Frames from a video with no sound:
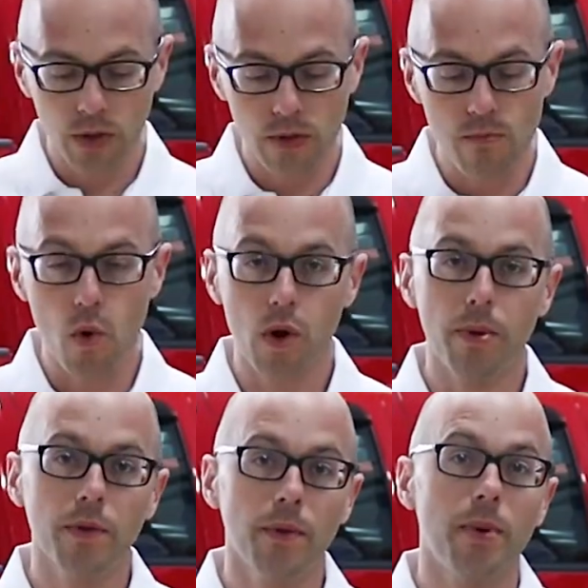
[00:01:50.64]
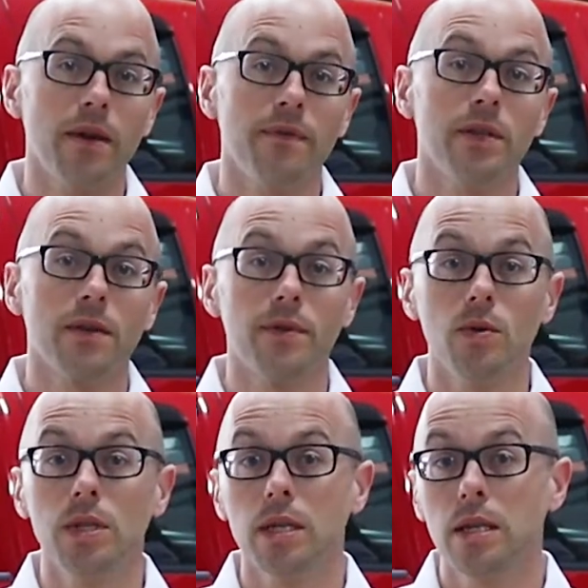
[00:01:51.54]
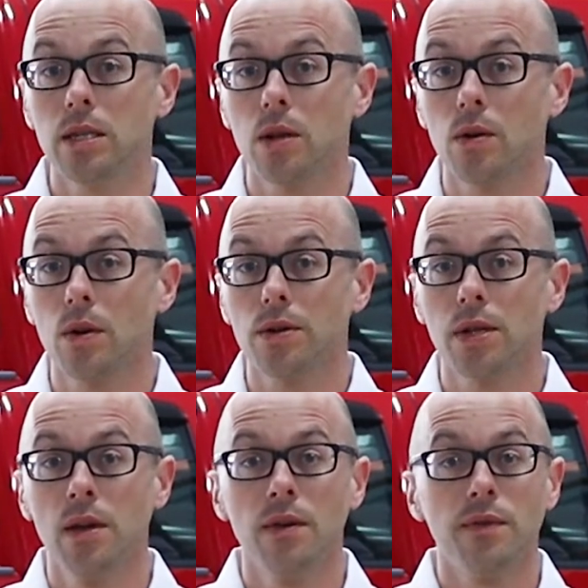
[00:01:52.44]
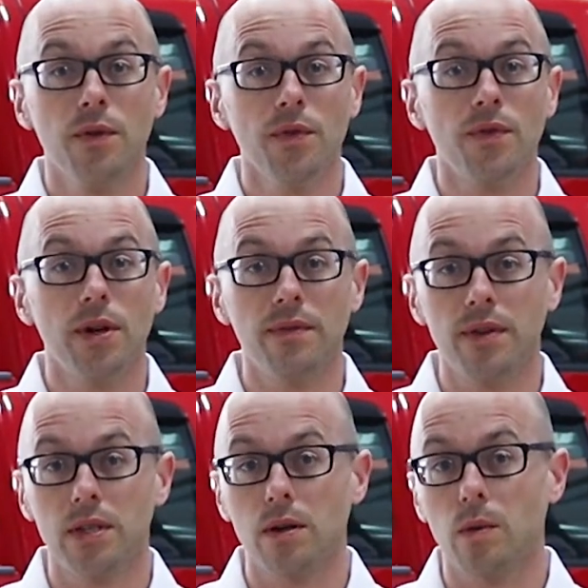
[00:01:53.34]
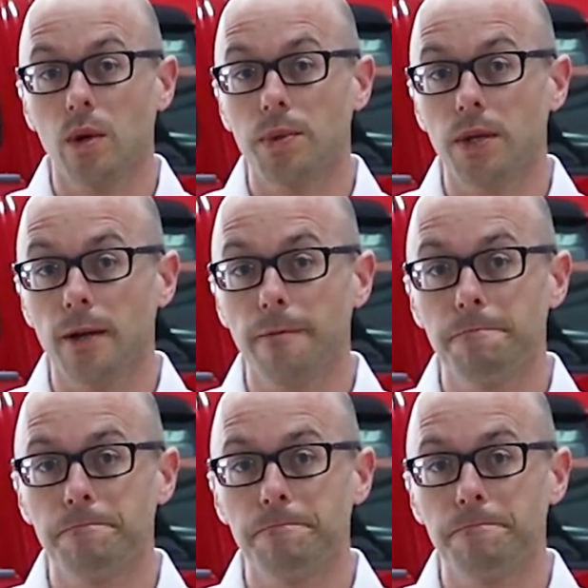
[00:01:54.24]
learn more about the benefits of using these gear oils, feel free to visit our website.